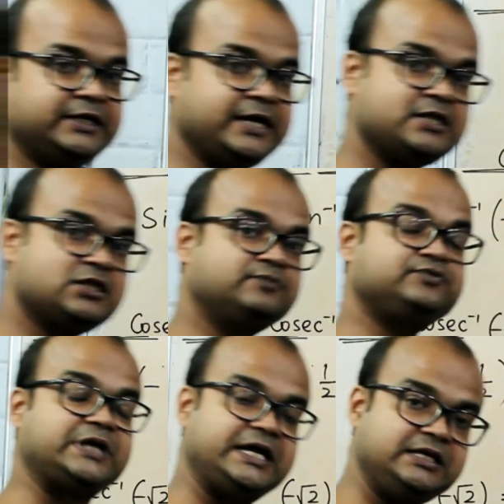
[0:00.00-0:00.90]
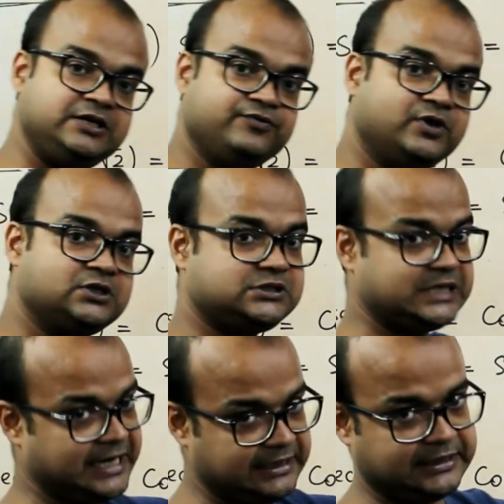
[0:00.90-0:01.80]
case of sine inverse
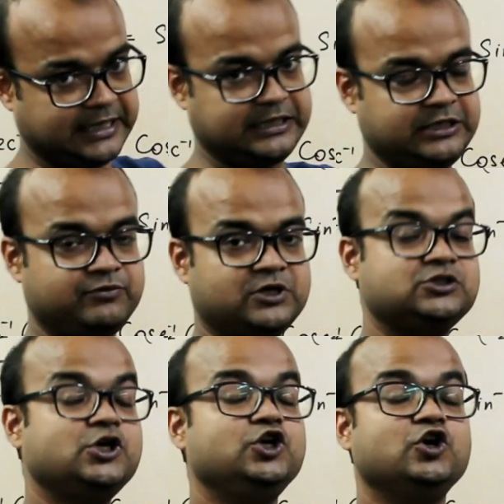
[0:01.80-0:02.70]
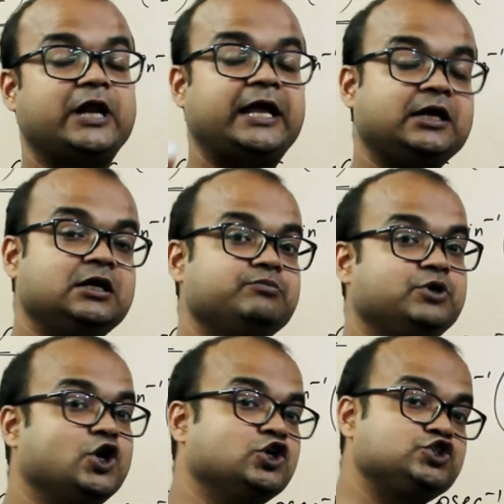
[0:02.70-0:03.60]
and tan inverse, your angle
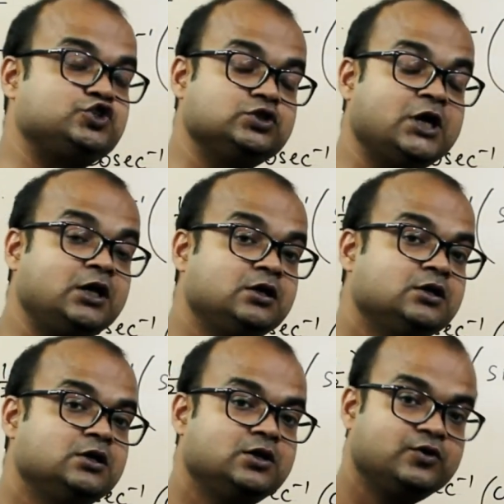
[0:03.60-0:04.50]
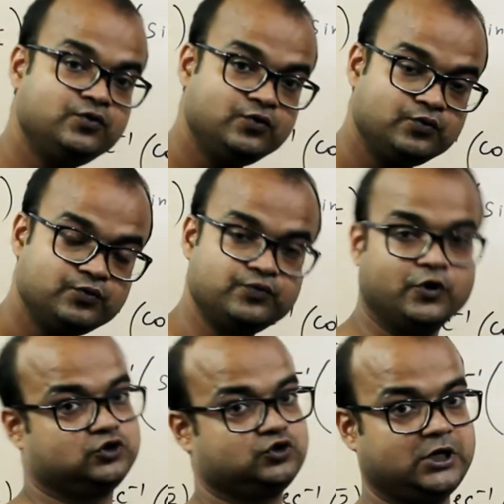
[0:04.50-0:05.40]
belongs to the
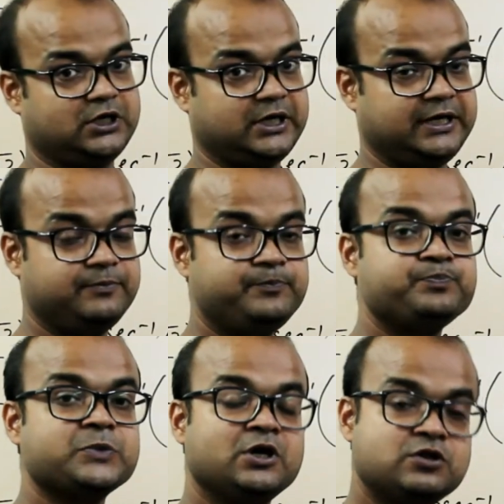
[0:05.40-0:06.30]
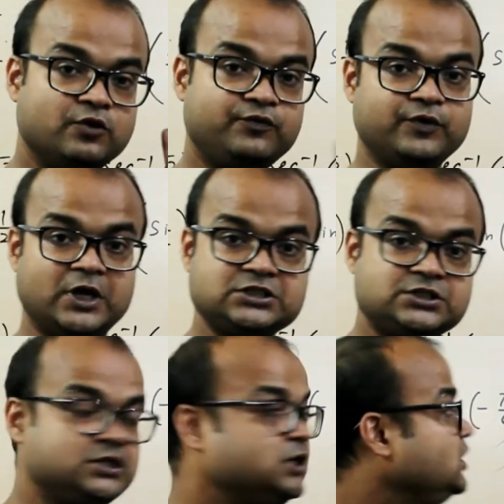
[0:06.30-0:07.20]
fourth quadrant. So first,